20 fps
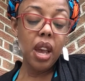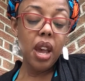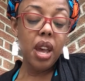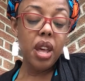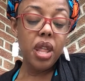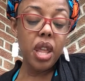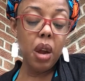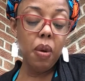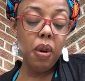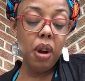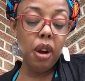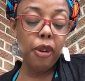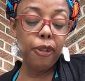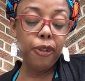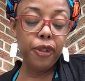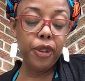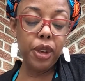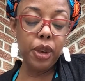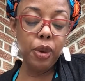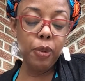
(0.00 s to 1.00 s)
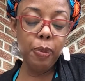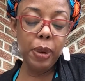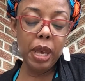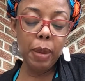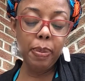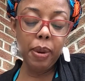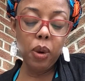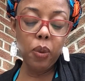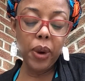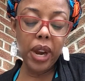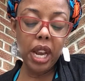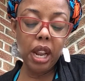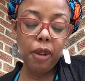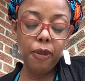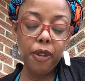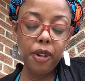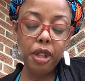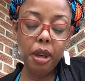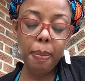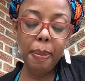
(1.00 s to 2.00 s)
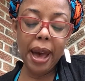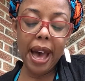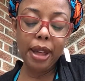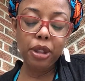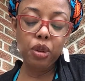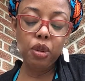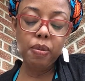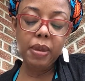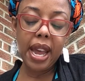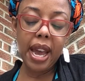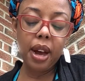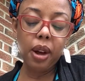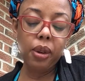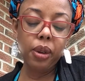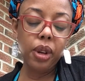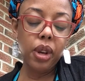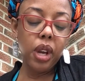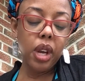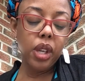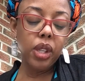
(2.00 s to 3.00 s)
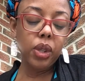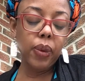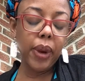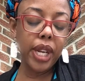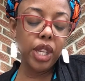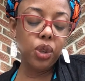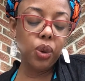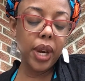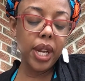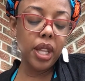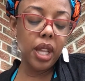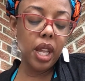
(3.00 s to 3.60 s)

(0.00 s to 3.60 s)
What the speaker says: There were a few people waiting for the bathroom now, so I joined the